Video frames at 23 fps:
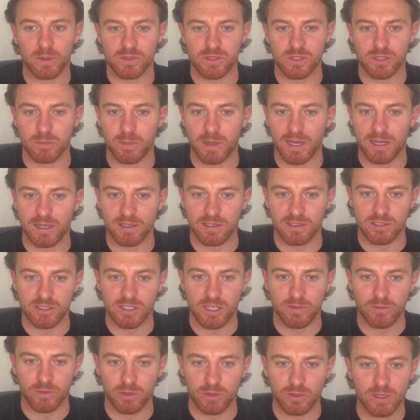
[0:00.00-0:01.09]
bad in
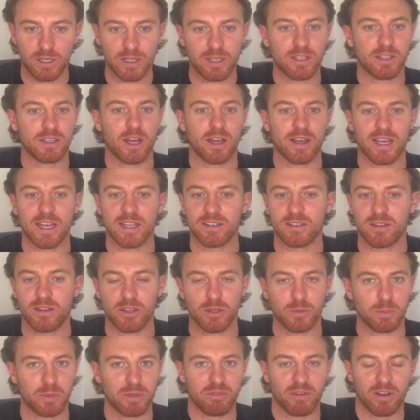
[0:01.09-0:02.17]
general. Again,
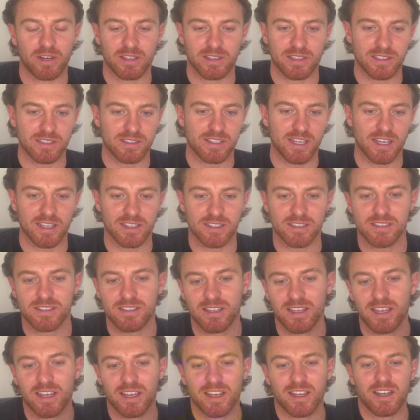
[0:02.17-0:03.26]
you'd be running these tests.
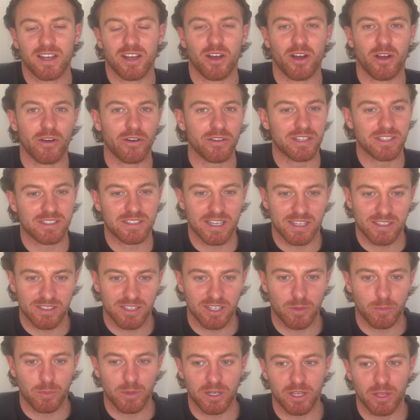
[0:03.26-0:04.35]
Are these tests going
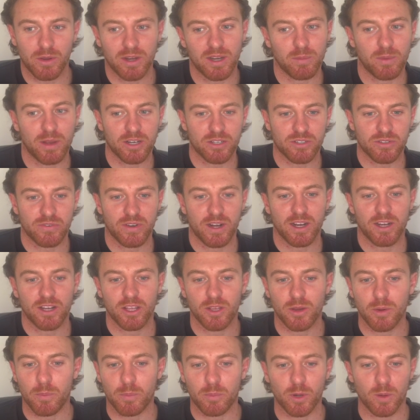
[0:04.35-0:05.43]
to bring you any extra
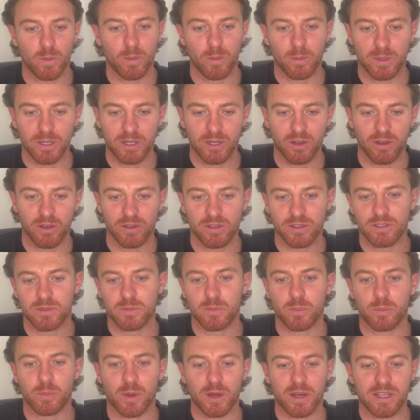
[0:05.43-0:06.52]
value? Probably not,
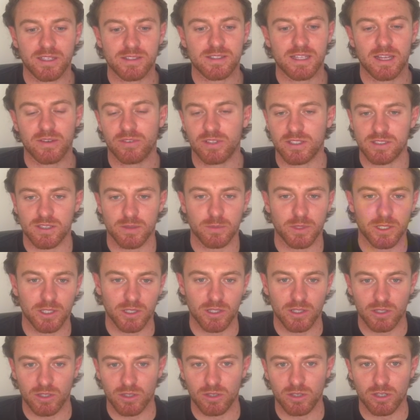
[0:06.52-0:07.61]
but it's definitely something
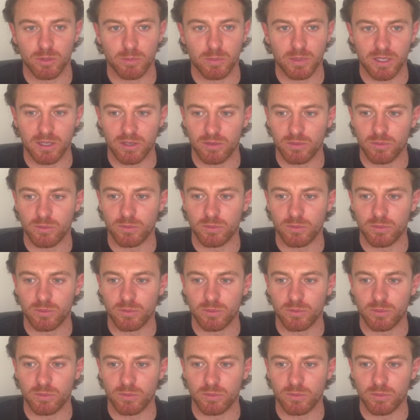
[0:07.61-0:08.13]
that you can